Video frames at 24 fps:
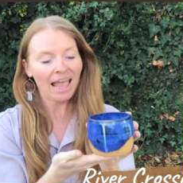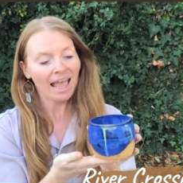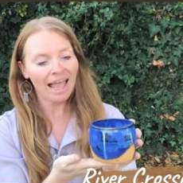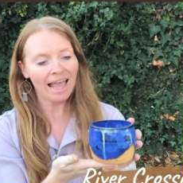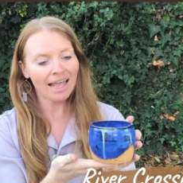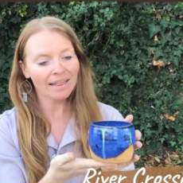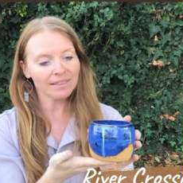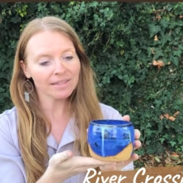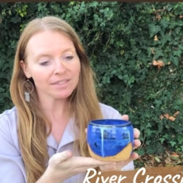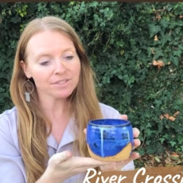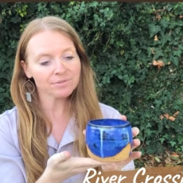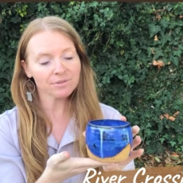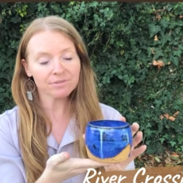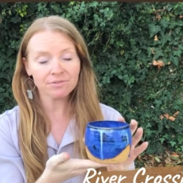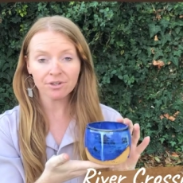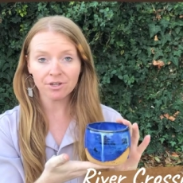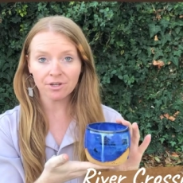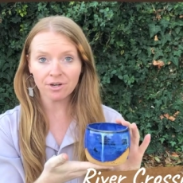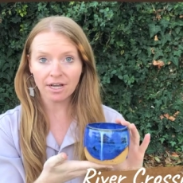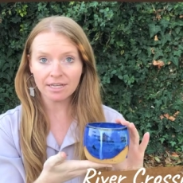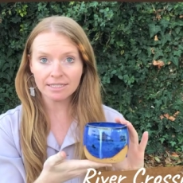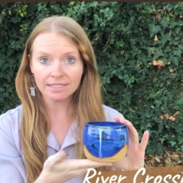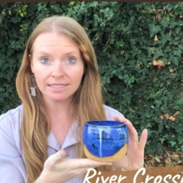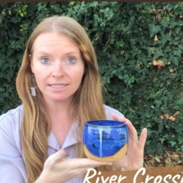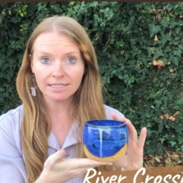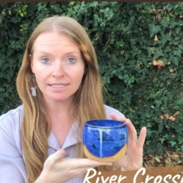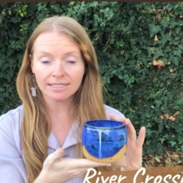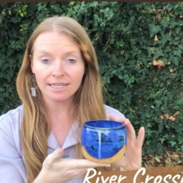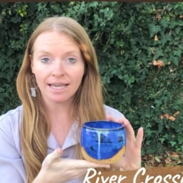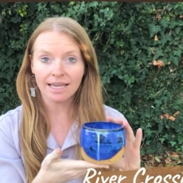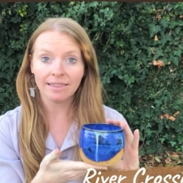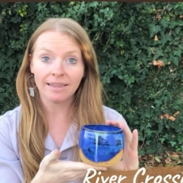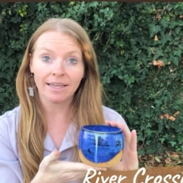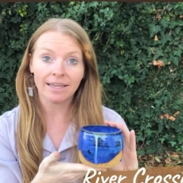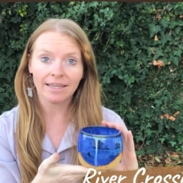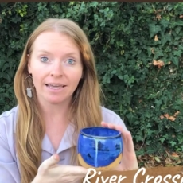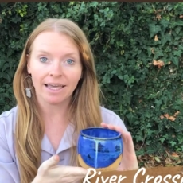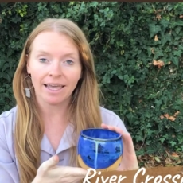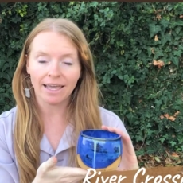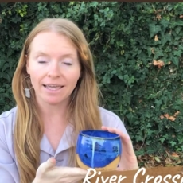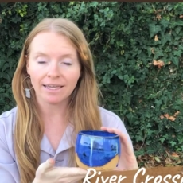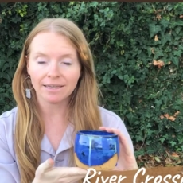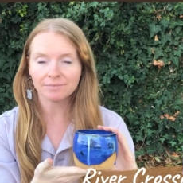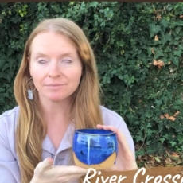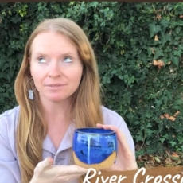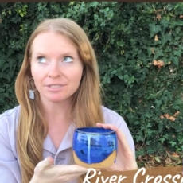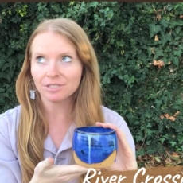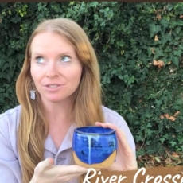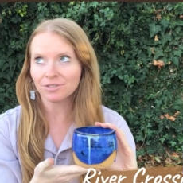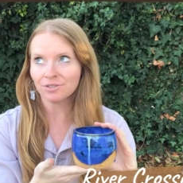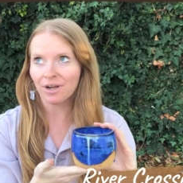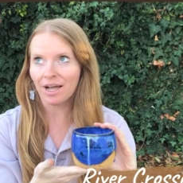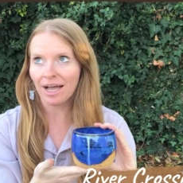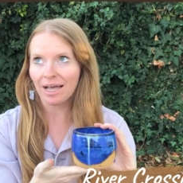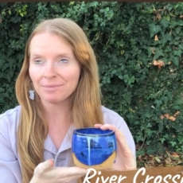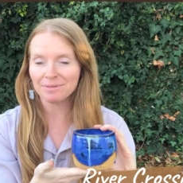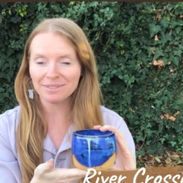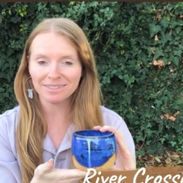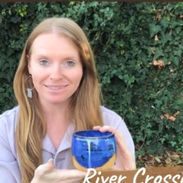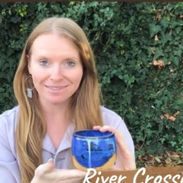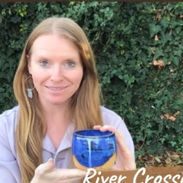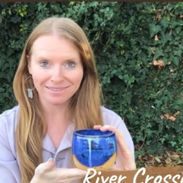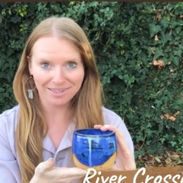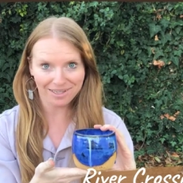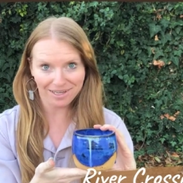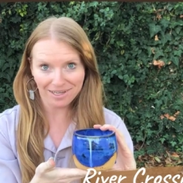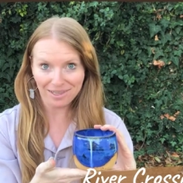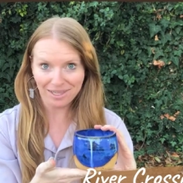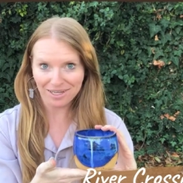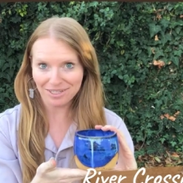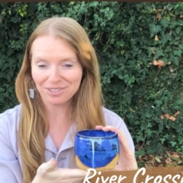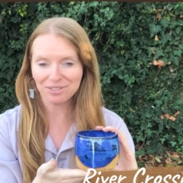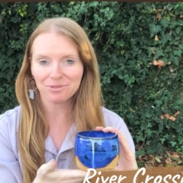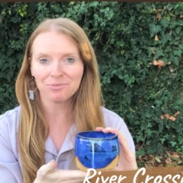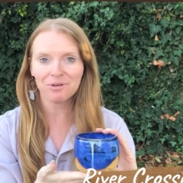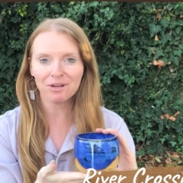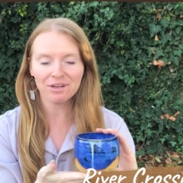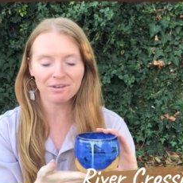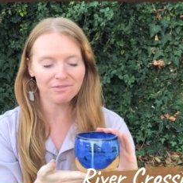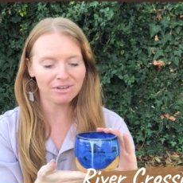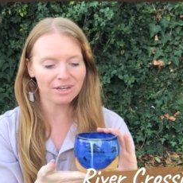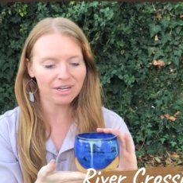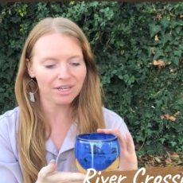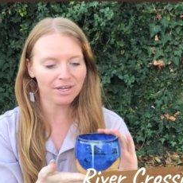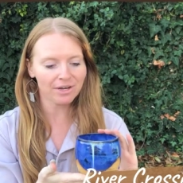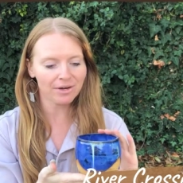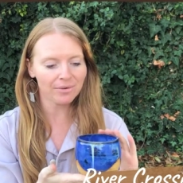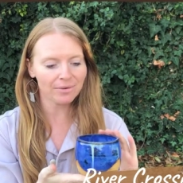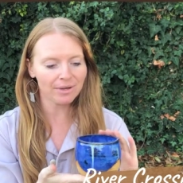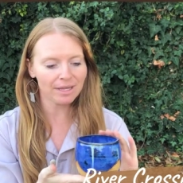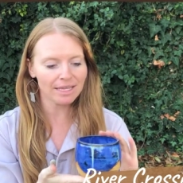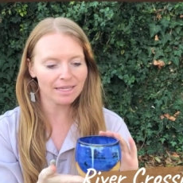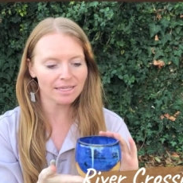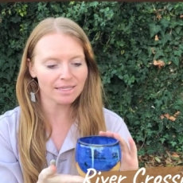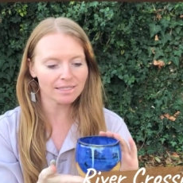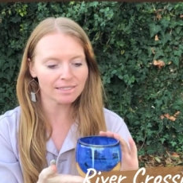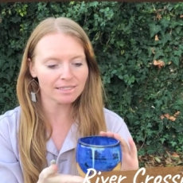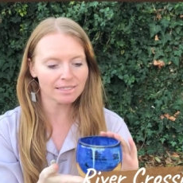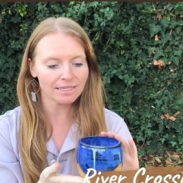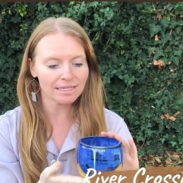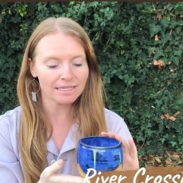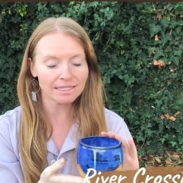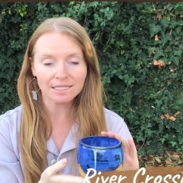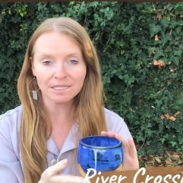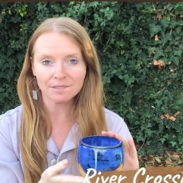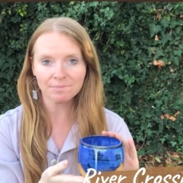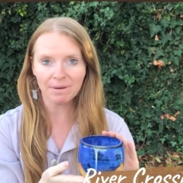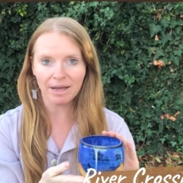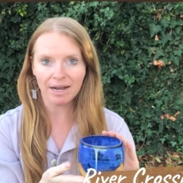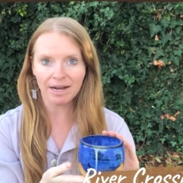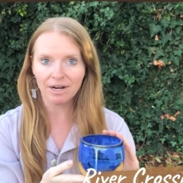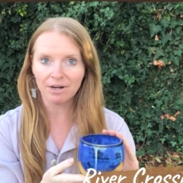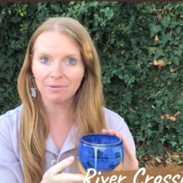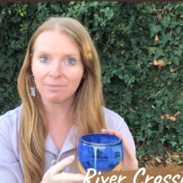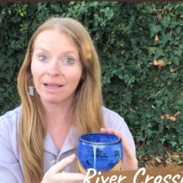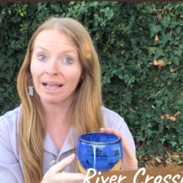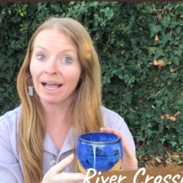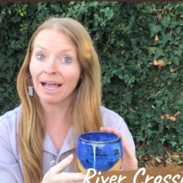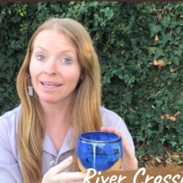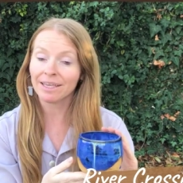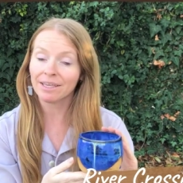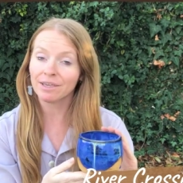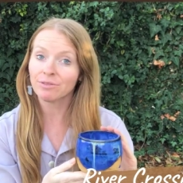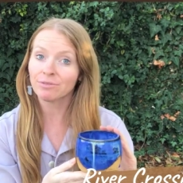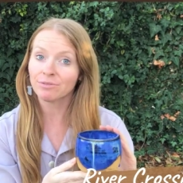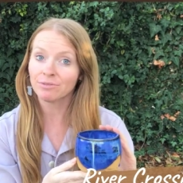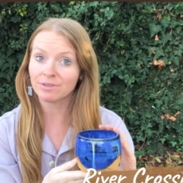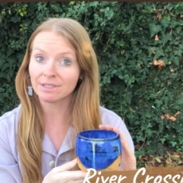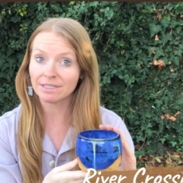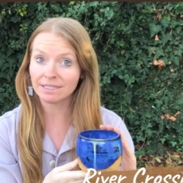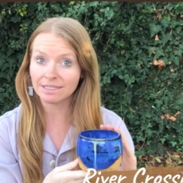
And this river crossing design, like I described in the Collection 1 video, is inspired by hiking through the